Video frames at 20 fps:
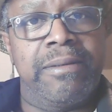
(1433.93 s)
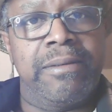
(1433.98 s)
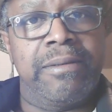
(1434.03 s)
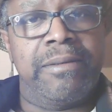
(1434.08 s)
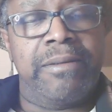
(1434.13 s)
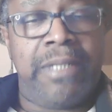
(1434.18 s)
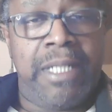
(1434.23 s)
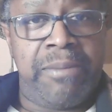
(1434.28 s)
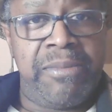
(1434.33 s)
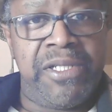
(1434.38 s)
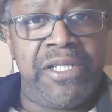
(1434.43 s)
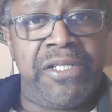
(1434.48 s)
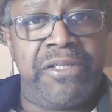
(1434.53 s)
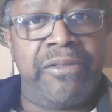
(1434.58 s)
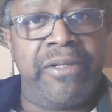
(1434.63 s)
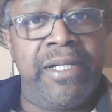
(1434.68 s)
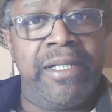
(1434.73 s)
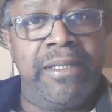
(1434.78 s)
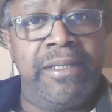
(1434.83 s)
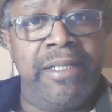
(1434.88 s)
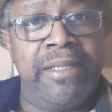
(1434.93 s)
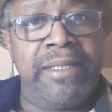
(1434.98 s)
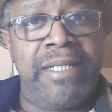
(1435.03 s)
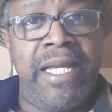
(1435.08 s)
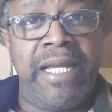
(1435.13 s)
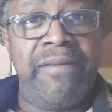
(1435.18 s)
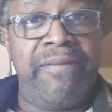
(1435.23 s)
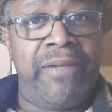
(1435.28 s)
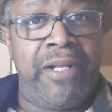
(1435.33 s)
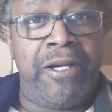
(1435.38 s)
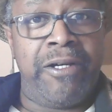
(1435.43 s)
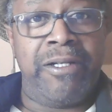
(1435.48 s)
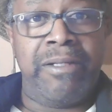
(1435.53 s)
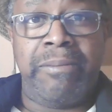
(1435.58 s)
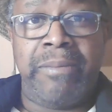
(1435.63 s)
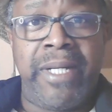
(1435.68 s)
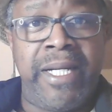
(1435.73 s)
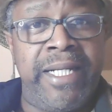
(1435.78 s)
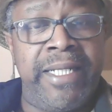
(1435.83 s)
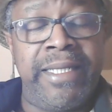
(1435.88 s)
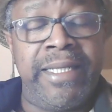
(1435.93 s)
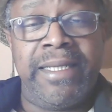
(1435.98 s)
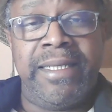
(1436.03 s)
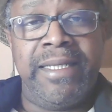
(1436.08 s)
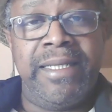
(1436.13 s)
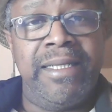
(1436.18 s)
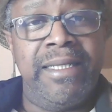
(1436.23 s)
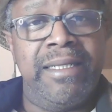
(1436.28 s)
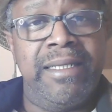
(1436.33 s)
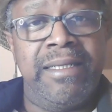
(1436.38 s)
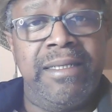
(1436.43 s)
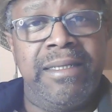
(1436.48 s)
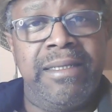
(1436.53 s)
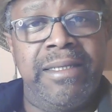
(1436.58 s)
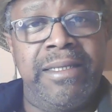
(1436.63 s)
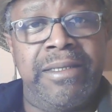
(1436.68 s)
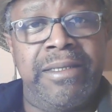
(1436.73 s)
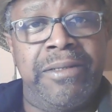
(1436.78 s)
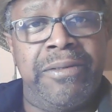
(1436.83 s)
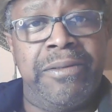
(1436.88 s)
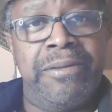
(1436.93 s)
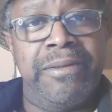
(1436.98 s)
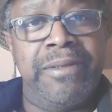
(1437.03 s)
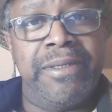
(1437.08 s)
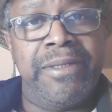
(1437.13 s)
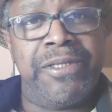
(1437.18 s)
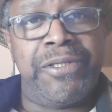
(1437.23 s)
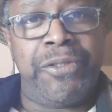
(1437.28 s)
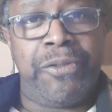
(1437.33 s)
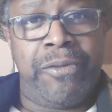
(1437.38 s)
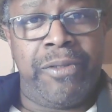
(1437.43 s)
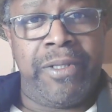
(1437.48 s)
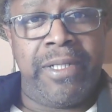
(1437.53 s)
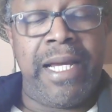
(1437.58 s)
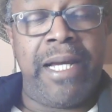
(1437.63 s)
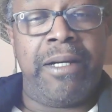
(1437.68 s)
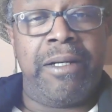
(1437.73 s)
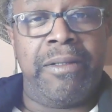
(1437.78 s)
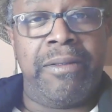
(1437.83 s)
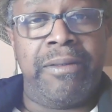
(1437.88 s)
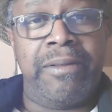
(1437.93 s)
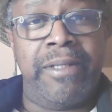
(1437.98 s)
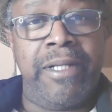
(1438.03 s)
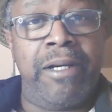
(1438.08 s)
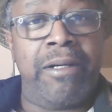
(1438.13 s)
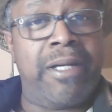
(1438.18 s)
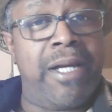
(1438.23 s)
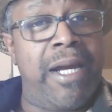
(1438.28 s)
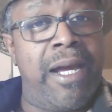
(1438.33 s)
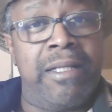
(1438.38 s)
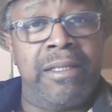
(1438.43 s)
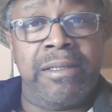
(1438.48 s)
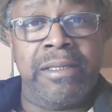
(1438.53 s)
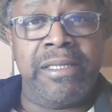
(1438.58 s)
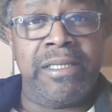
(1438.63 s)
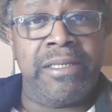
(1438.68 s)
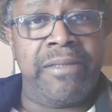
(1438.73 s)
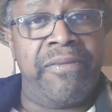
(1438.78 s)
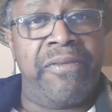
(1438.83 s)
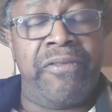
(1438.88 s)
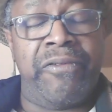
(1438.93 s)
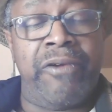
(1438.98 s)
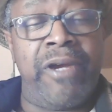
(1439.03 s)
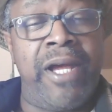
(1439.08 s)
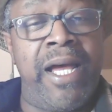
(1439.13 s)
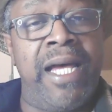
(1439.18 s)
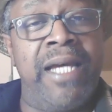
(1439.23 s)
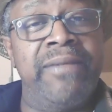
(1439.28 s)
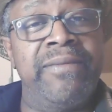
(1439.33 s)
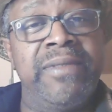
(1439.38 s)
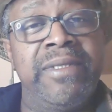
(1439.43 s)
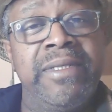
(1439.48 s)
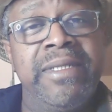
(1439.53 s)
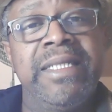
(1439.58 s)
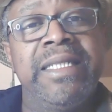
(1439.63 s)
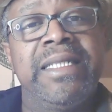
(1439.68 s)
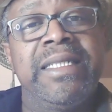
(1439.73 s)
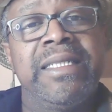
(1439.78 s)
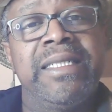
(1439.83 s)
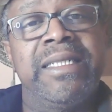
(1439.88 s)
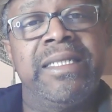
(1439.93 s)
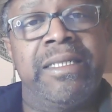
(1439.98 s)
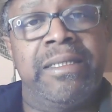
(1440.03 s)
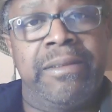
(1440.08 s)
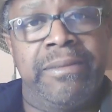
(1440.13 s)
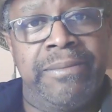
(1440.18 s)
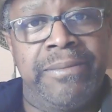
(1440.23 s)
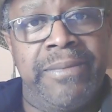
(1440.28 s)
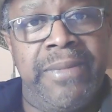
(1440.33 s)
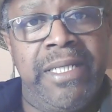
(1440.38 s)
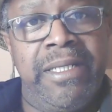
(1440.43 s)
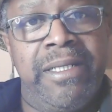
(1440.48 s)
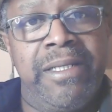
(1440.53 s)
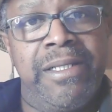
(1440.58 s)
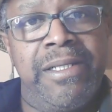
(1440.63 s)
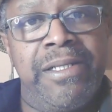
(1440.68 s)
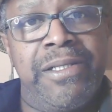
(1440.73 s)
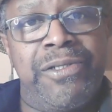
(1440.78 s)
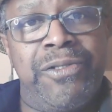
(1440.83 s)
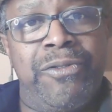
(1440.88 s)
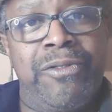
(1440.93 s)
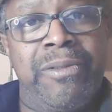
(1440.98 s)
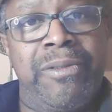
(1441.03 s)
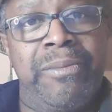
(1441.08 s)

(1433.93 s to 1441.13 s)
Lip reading: demonstrate that they've learned by showing how their colonies have thrived, showing